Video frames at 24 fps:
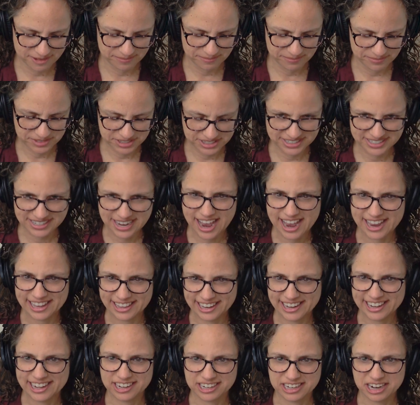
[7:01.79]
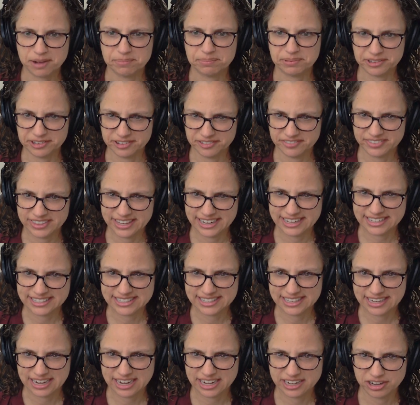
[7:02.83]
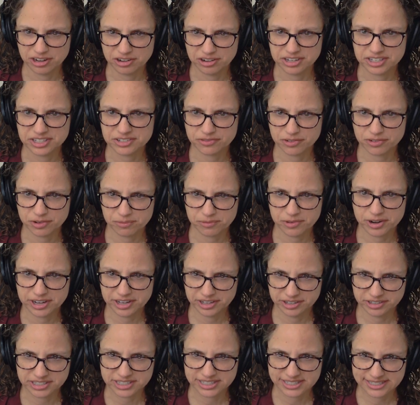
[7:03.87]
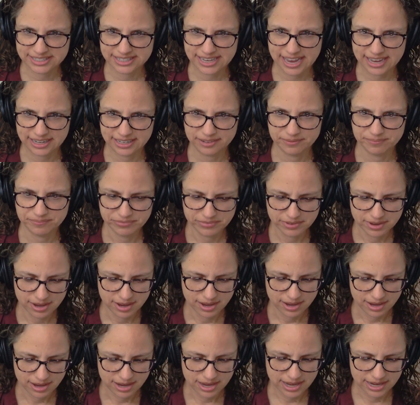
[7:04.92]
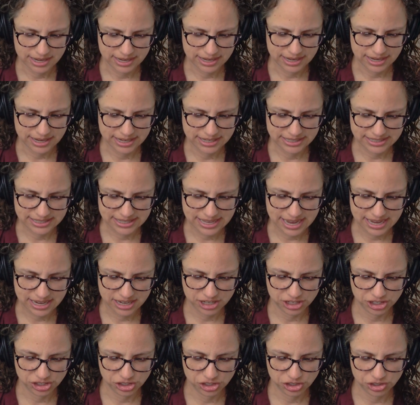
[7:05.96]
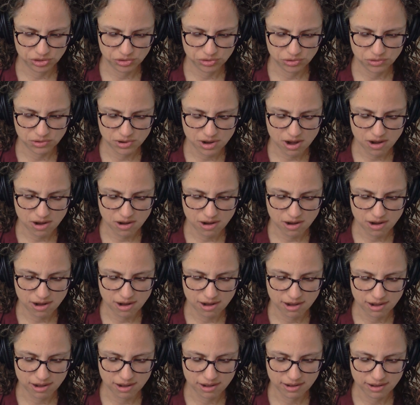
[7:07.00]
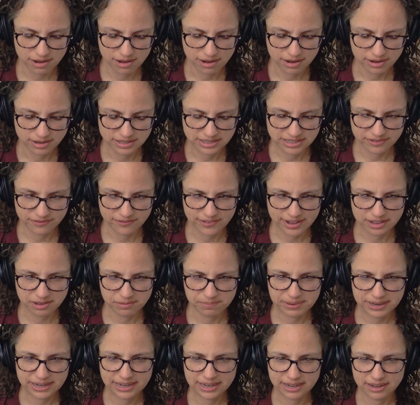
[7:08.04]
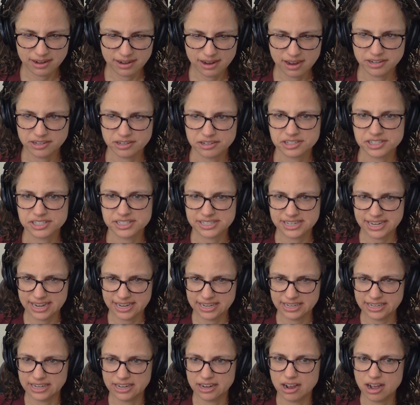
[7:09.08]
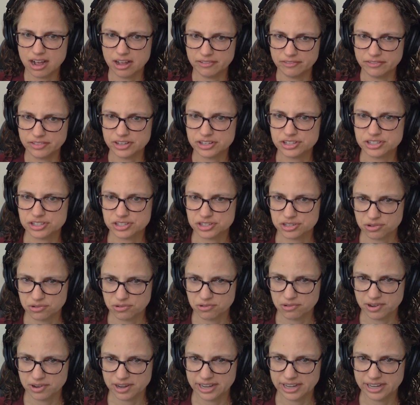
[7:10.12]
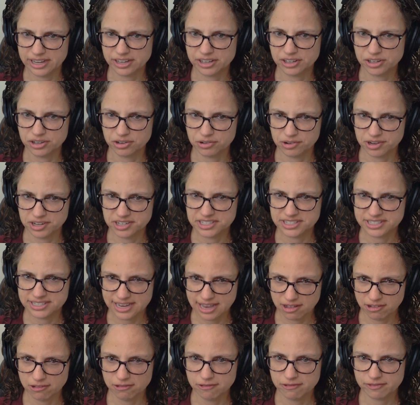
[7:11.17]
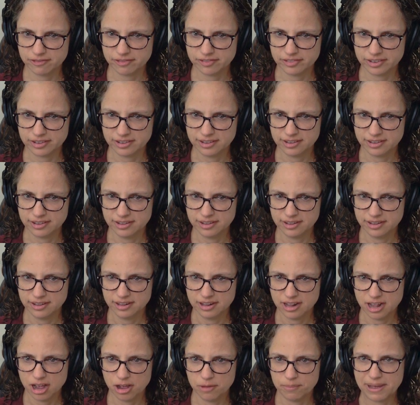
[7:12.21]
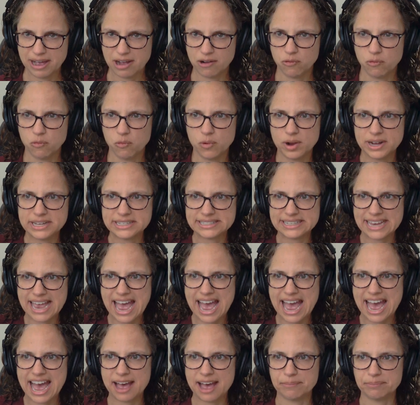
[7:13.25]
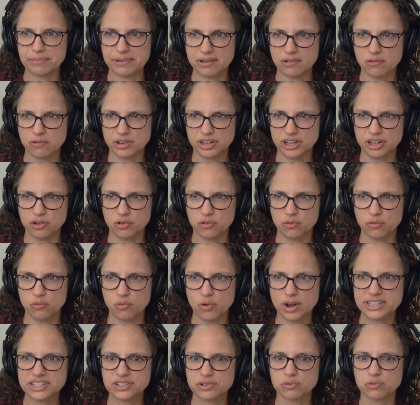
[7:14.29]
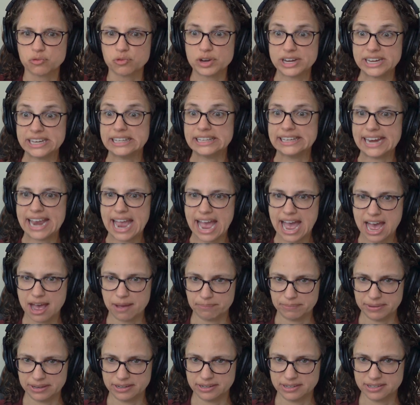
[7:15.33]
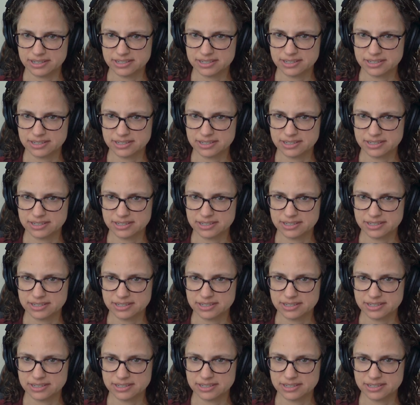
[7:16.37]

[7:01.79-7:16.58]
just highlight a couple of things that I noticed from what you just said. And it is that you are developing an understanding of the story yourself about what's happened, what's really happened,